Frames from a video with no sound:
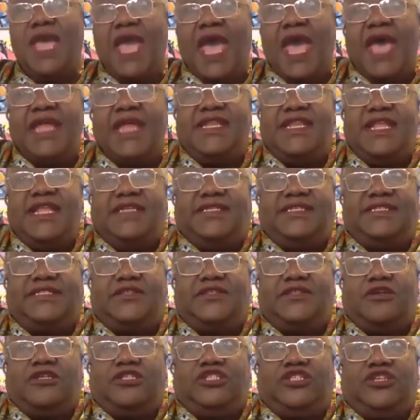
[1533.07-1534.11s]
And this is
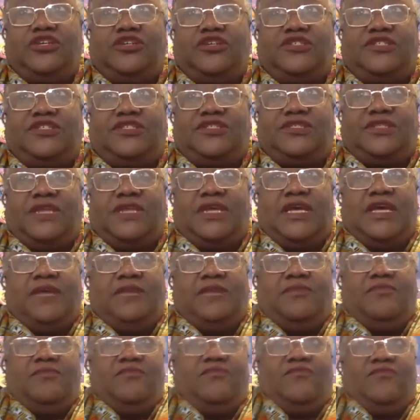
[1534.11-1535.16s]
not just
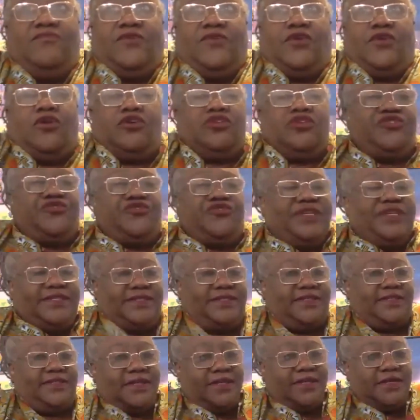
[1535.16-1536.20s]
for
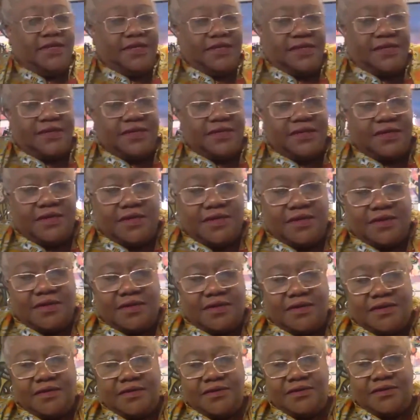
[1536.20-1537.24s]
countries,
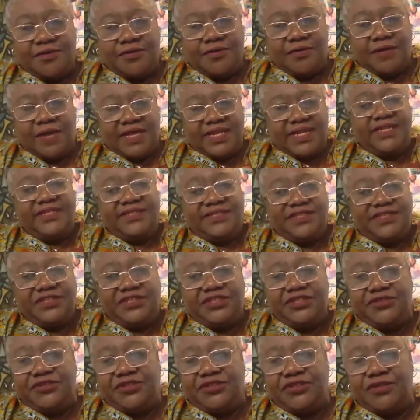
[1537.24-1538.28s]
and
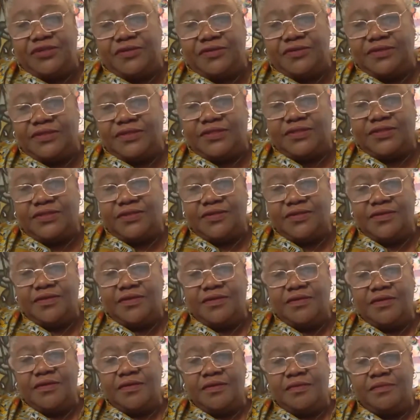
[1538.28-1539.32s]
institutions,
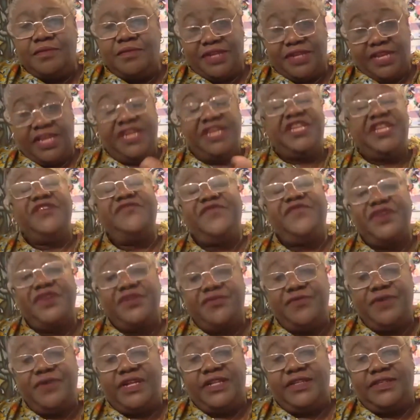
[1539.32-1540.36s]
but
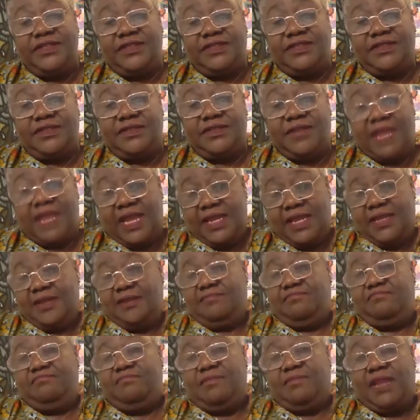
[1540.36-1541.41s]
individuals like
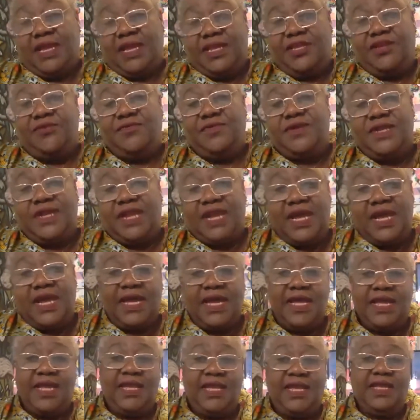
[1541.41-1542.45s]
you and
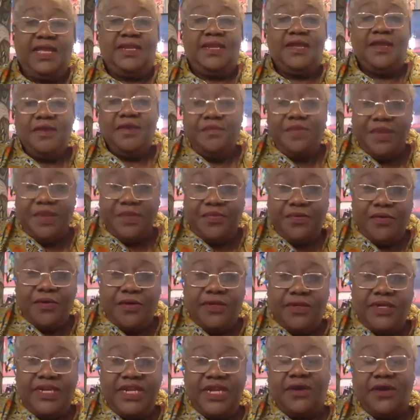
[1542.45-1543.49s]
I and people
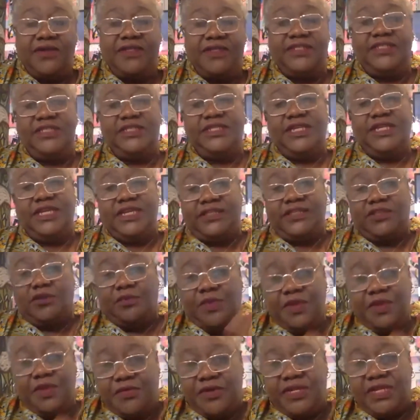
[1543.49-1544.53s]
on the continent or
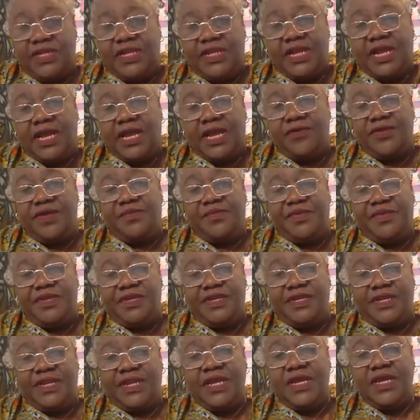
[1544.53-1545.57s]
people in the
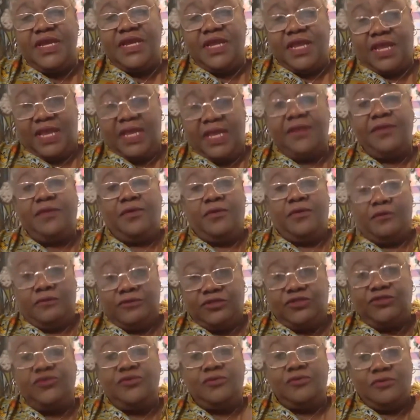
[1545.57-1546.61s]
Caribbean can
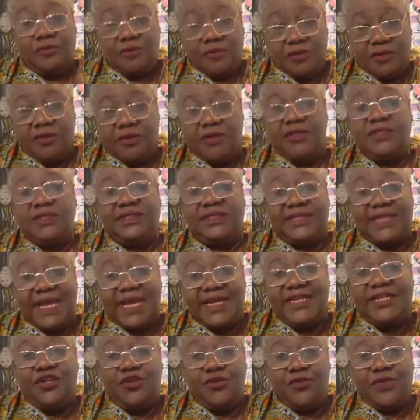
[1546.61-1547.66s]
also start
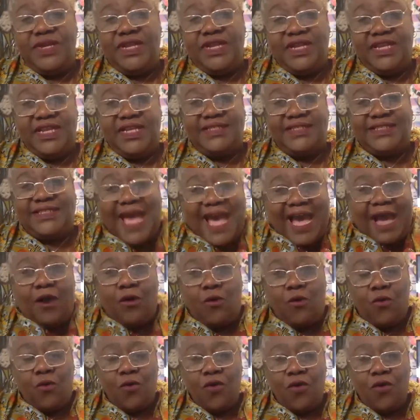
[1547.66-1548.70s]
doing this. How?